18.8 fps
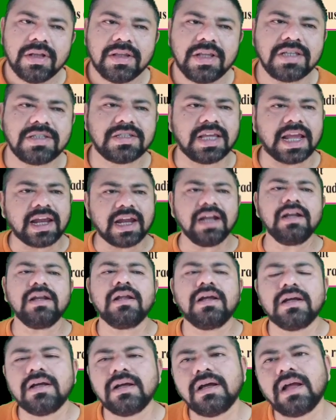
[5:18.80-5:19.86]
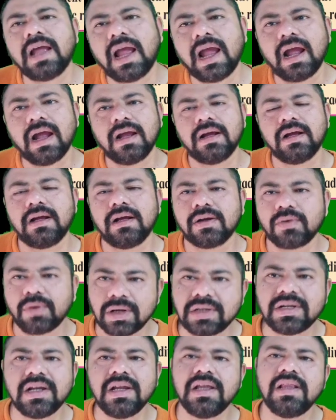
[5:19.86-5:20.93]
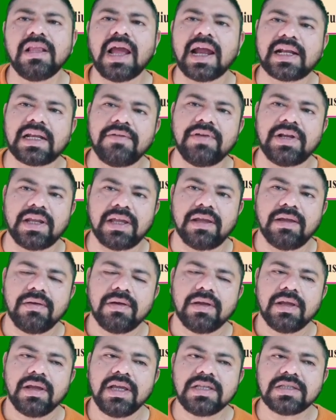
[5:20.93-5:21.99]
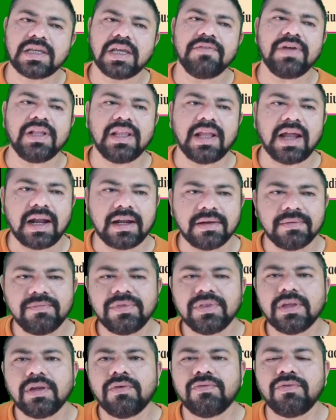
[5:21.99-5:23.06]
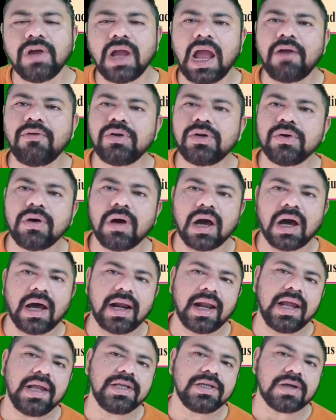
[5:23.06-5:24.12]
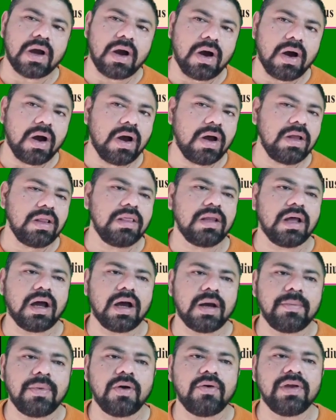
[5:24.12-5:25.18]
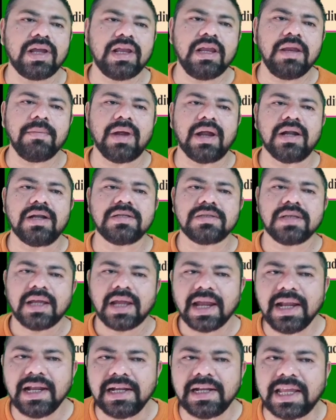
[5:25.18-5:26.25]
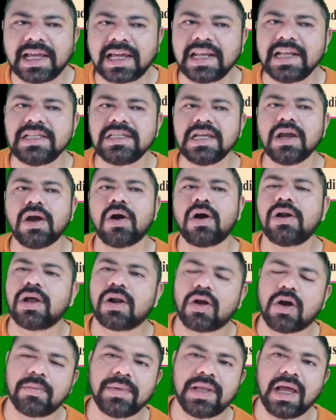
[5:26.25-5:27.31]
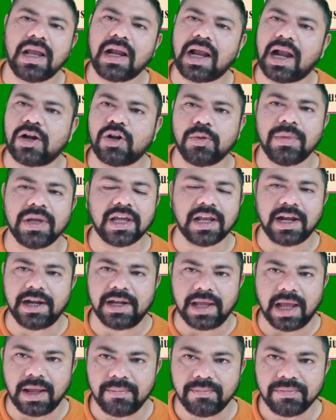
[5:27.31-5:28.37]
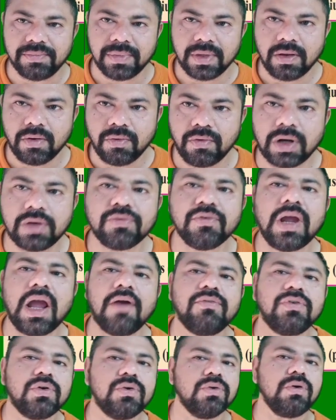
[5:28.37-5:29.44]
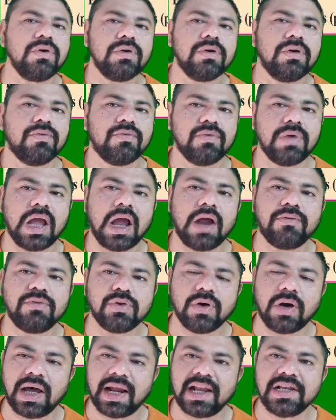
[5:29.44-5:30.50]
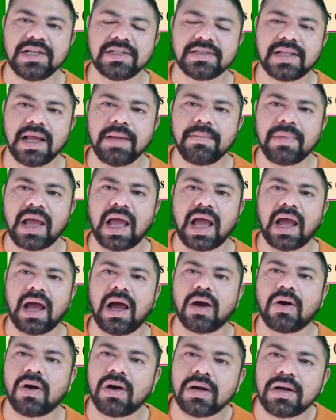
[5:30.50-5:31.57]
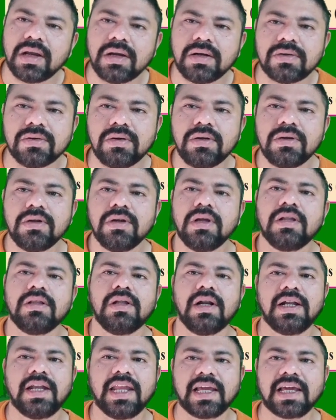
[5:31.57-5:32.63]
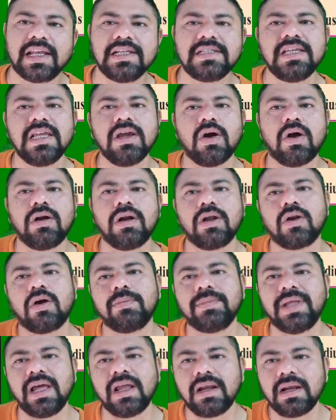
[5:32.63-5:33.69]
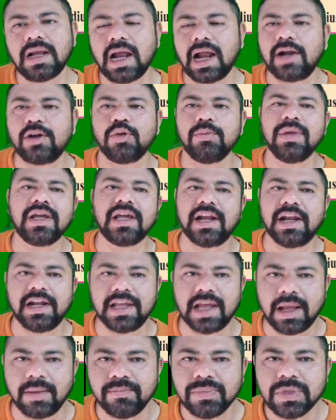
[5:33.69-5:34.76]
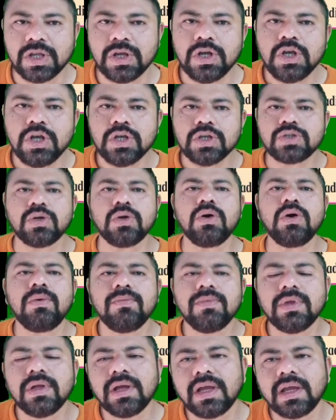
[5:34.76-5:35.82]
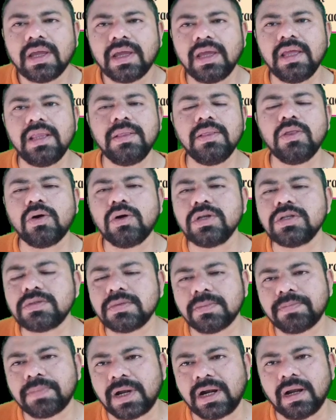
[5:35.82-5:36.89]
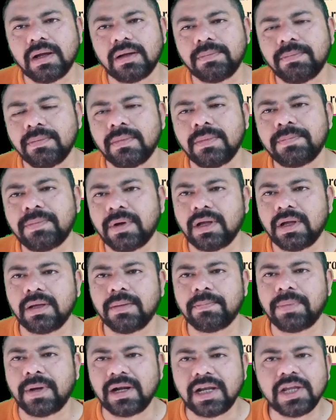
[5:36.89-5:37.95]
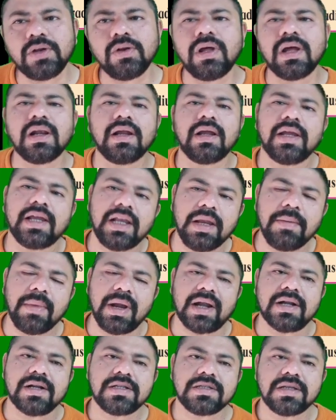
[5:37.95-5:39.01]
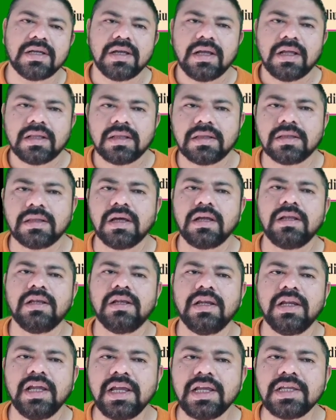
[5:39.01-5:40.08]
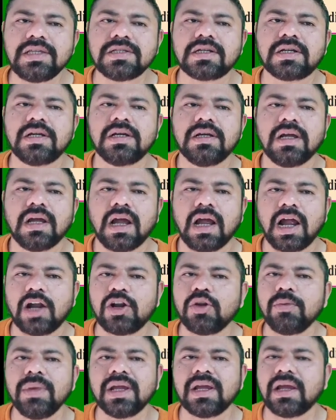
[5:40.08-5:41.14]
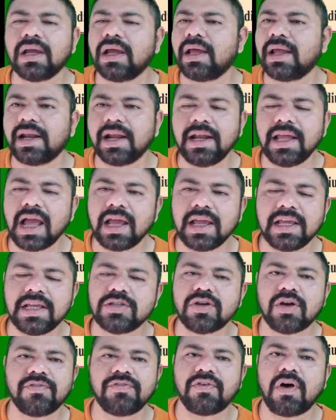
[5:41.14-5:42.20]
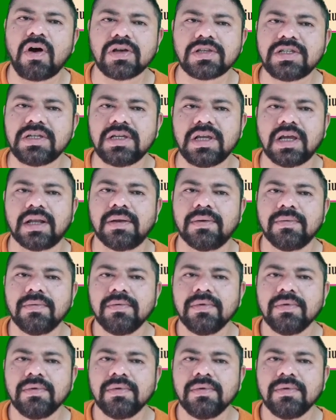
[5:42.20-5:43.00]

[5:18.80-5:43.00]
the second question in the activity is given that we have to arrange all above elements in decreasing order of their atomic radii. What we have to do? We have to arrange them according to the decreasing order of their atomic radii. So in those um, particular elements, the least atomic radii is of oxygen